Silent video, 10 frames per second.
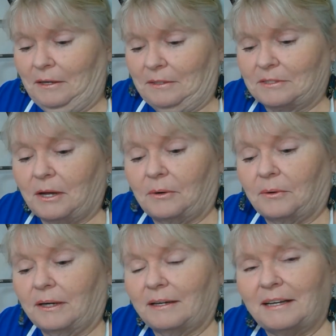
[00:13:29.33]

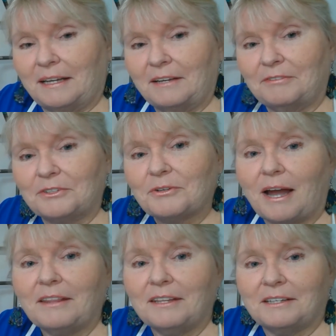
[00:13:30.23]
So if you
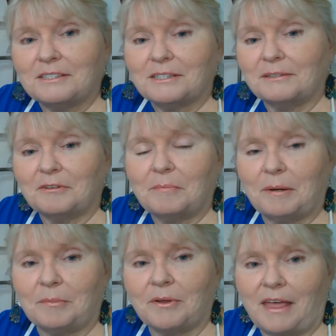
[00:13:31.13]
try this,
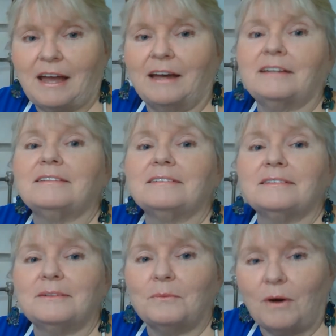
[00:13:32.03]
remember that
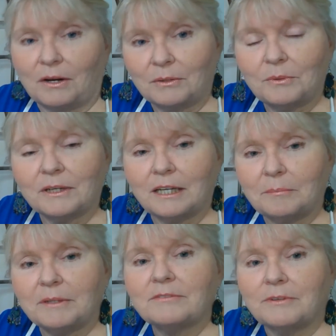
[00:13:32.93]
water will
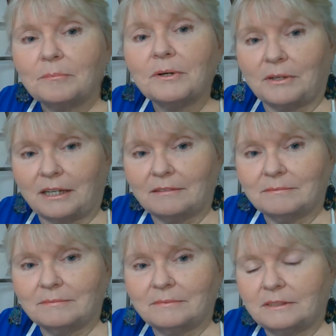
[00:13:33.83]
keep it from
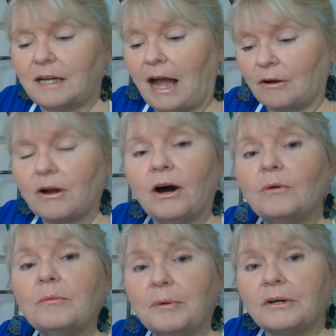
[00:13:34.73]
burning. The alcohol
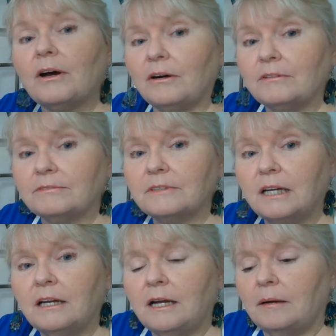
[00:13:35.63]
will burn off,
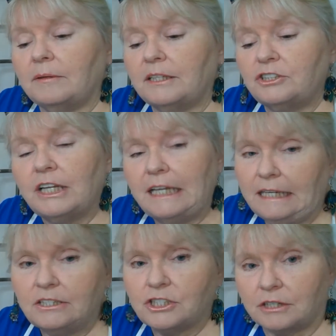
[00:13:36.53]
but the
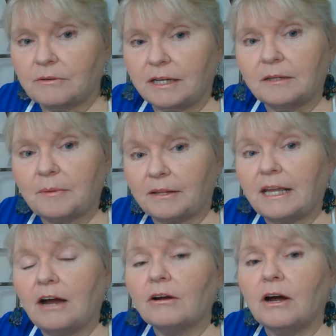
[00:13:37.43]
heat generated by
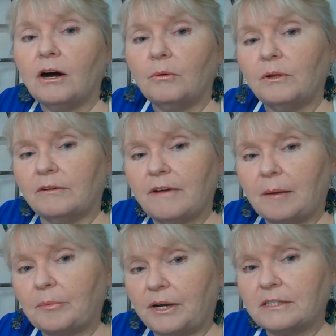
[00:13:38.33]
the alcohol will
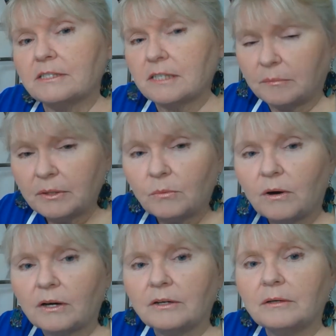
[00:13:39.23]
evaporate some of the
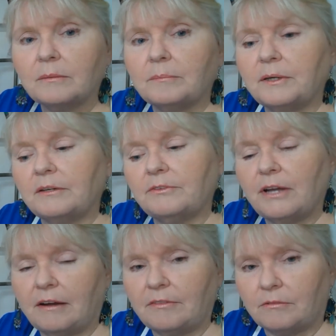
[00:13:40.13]
water, but if you
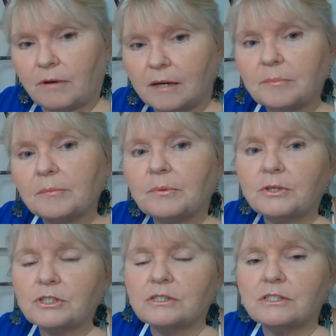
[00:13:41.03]
have the right
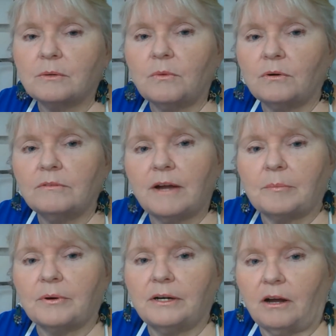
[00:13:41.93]
proportions, it won't
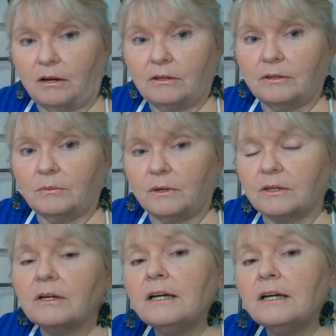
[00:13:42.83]
evaporate all of the water.